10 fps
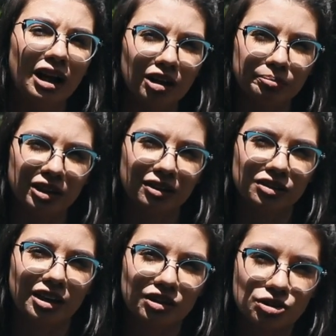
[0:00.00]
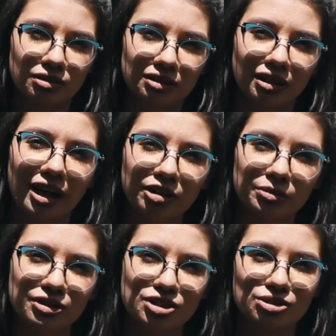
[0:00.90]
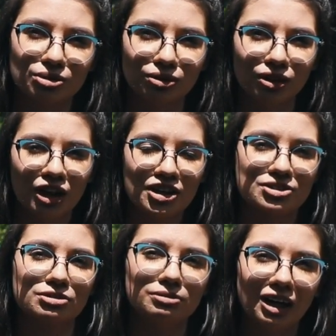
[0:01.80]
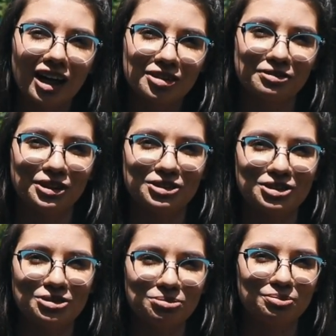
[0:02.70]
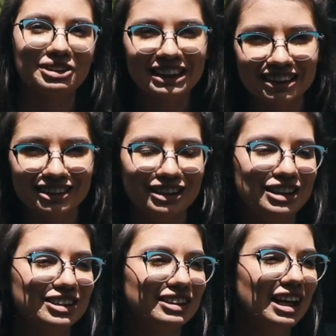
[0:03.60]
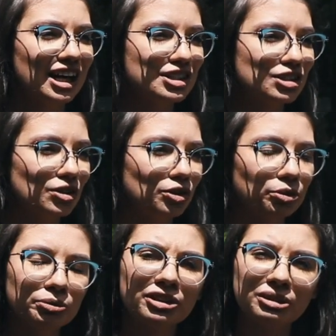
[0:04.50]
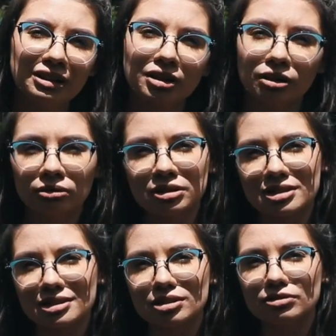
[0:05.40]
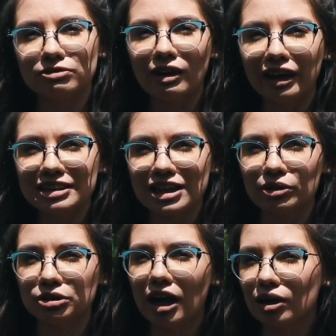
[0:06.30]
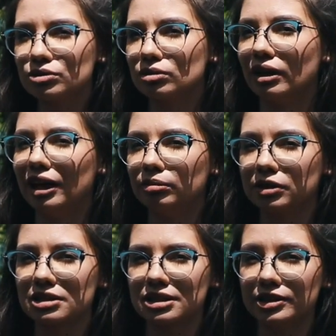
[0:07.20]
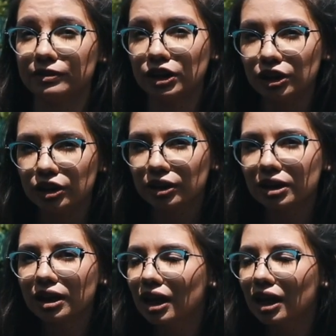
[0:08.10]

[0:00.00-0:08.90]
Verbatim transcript: helping endangered animals to survive and to breed here. So we were really curious to find out how do animals live here